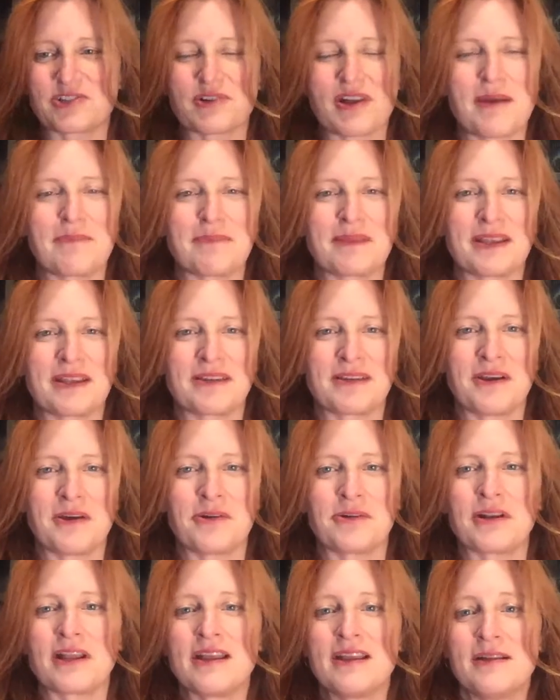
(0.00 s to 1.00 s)
Drop me a
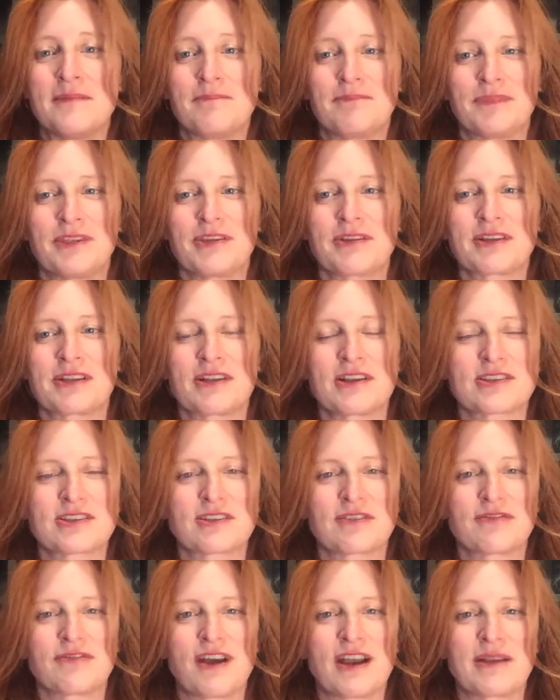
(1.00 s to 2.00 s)
note. You can also
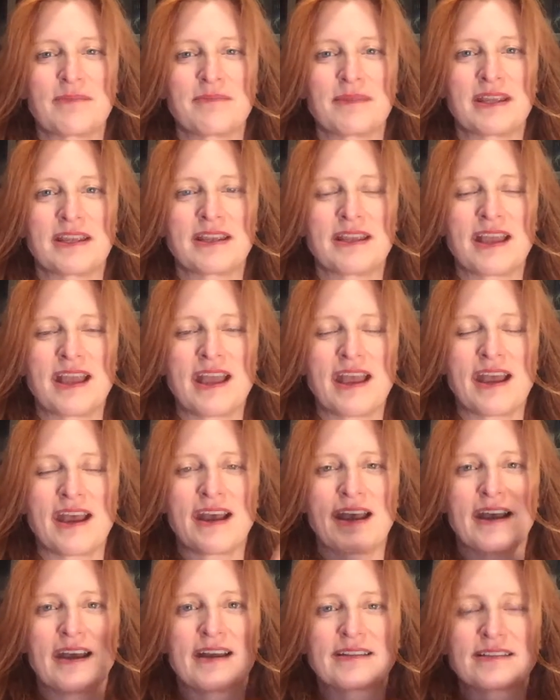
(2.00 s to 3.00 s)
find me
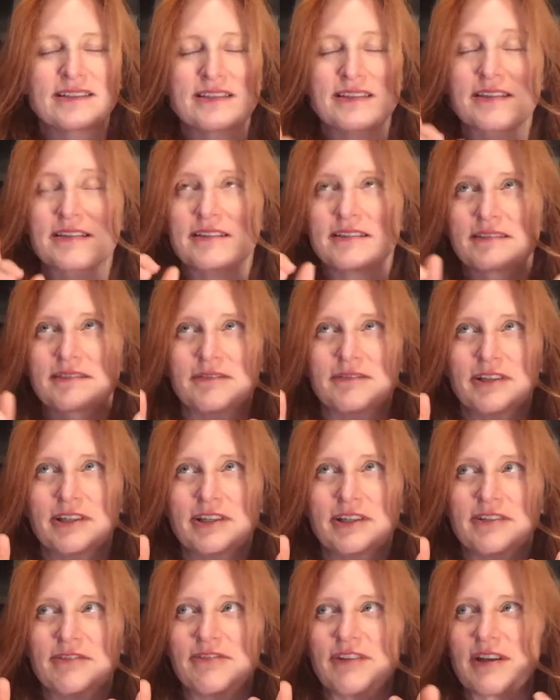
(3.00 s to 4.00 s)
at Where
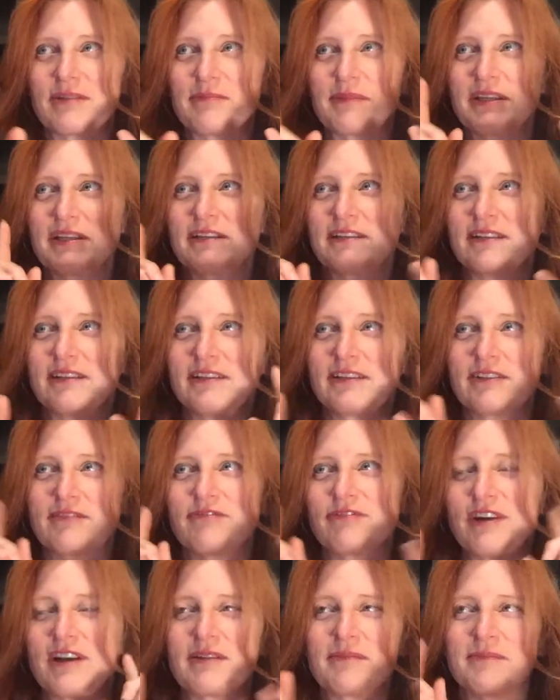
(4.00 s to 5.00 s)
can you find me? You can
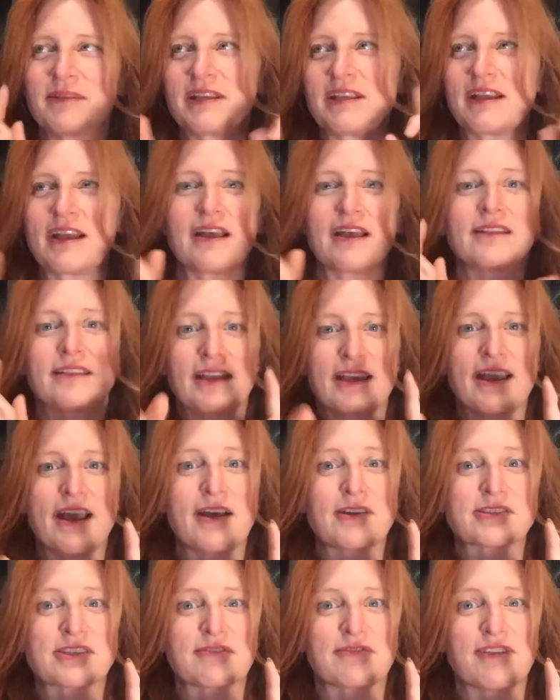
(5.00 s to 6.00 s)
find me at
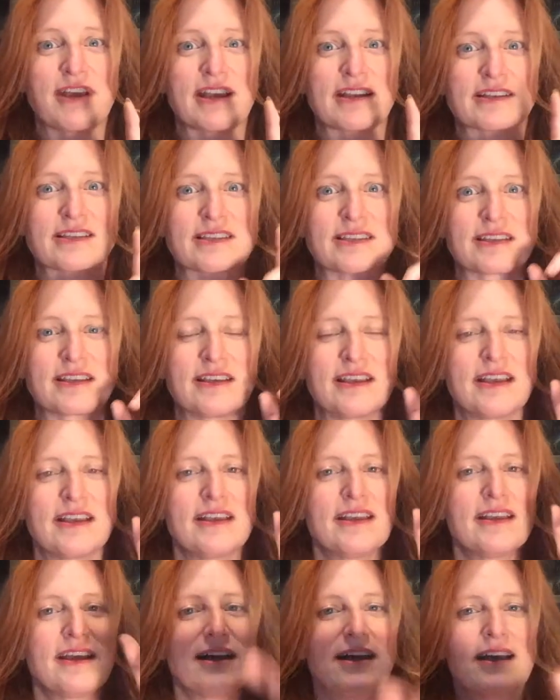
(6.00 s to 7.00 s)
Lighthouse Affects,
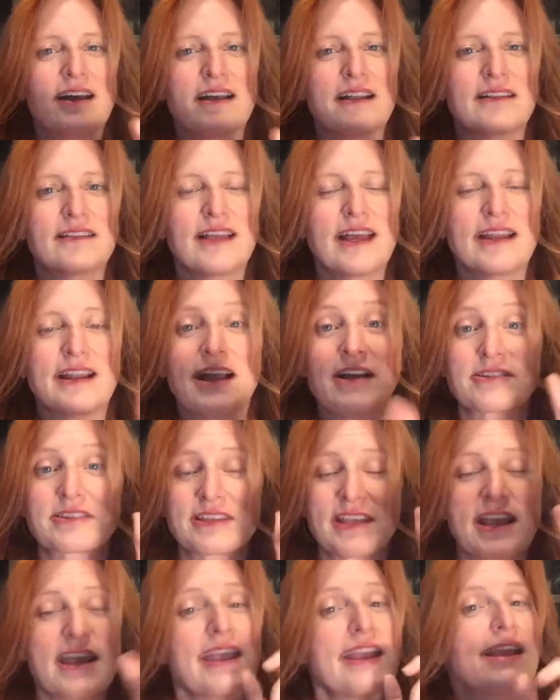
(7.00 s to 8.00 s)
Lighthouse
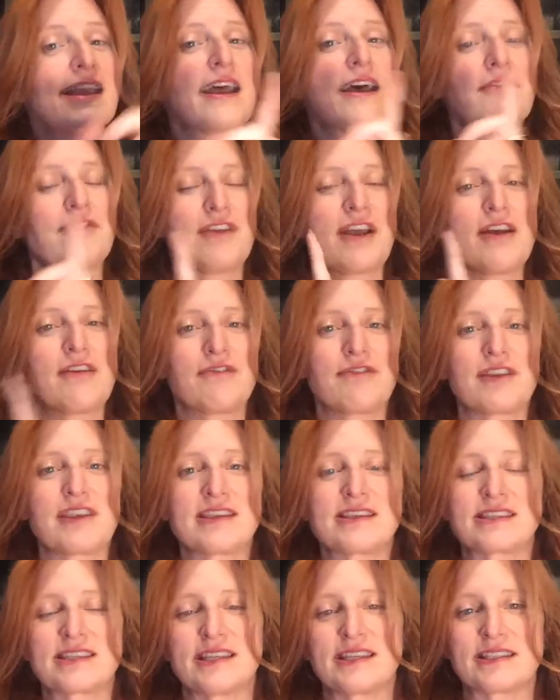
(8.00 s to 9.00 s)

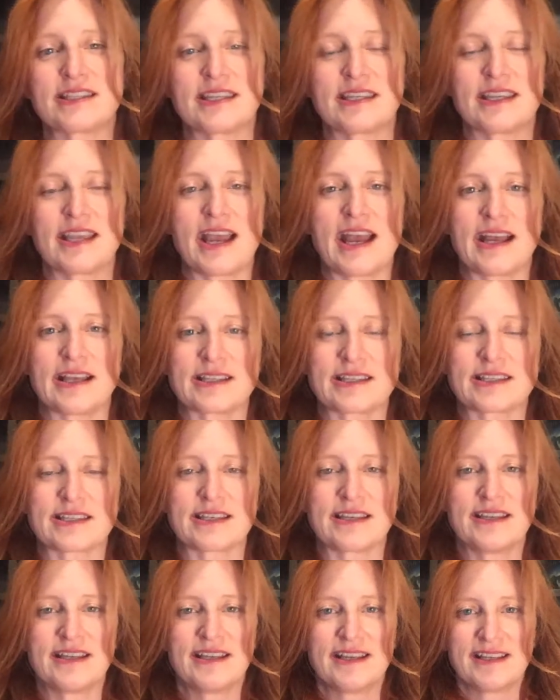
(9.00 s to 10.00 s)
AFFECTS.
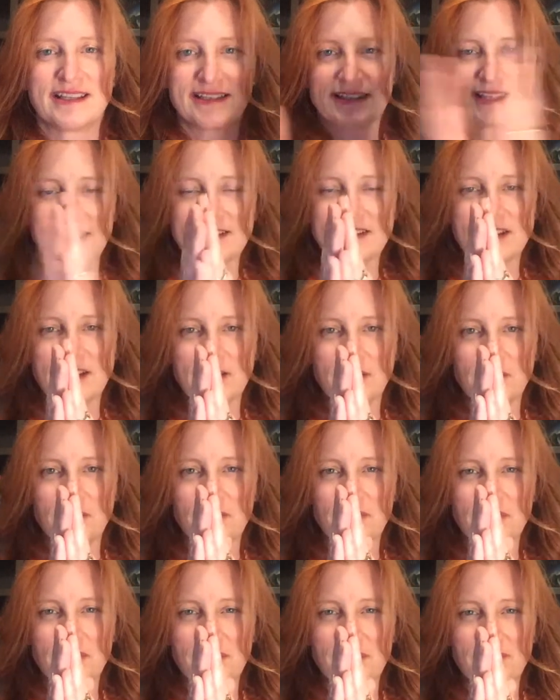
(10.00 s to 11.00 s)
That's
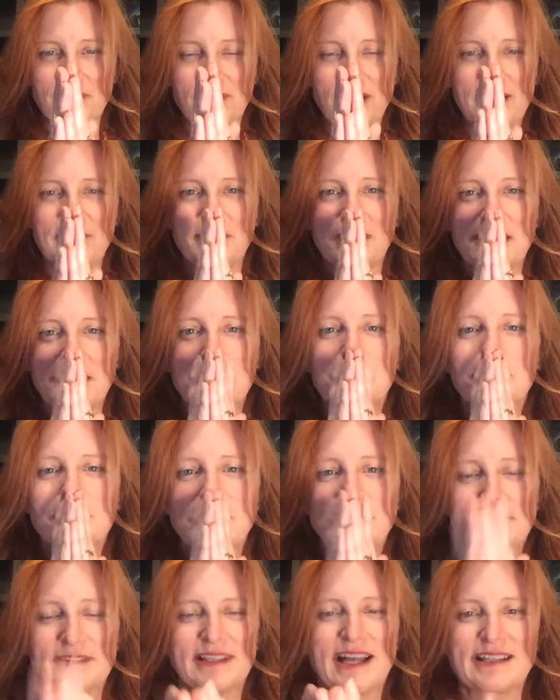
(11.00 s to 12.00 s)
how you can find me.
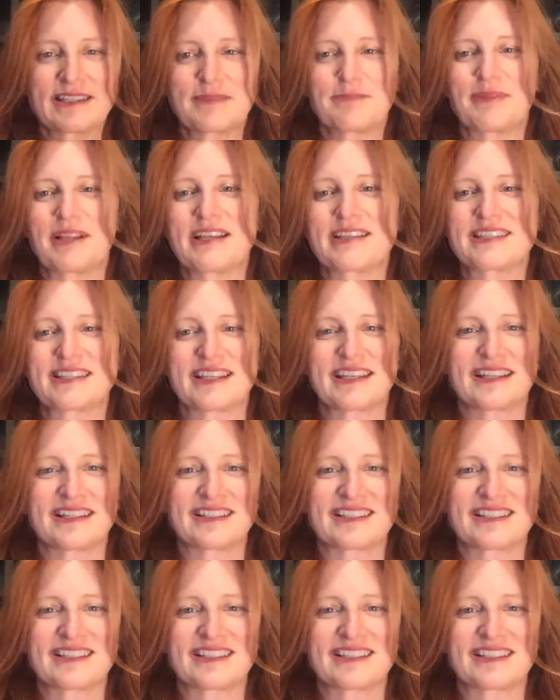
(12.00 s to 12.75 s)
Lots of blessings.